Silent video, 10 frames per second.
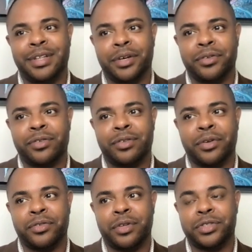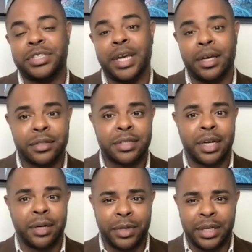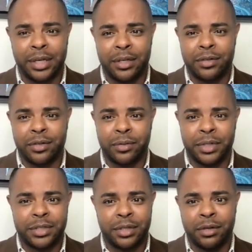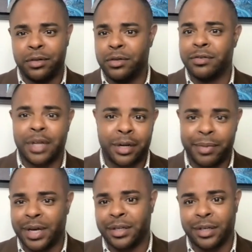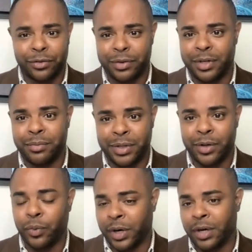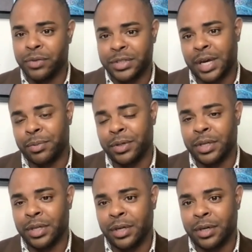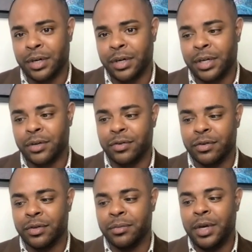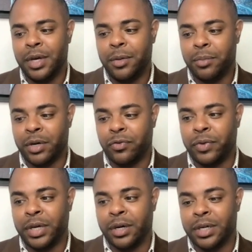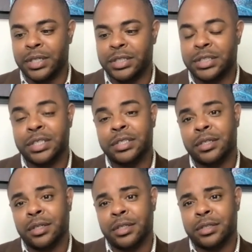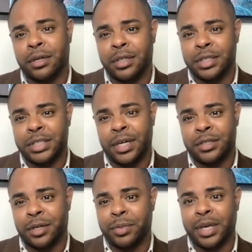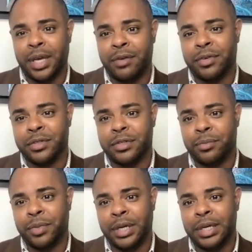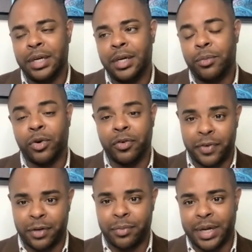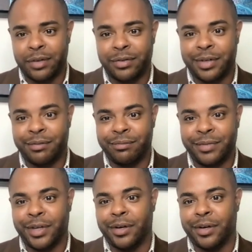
those channels that I'm leaning into, which, news is not a bad thing, because we need to be aware of what's happening in our ecosystem. But if we are consistently starting to change our behaviors to be more fear-based and,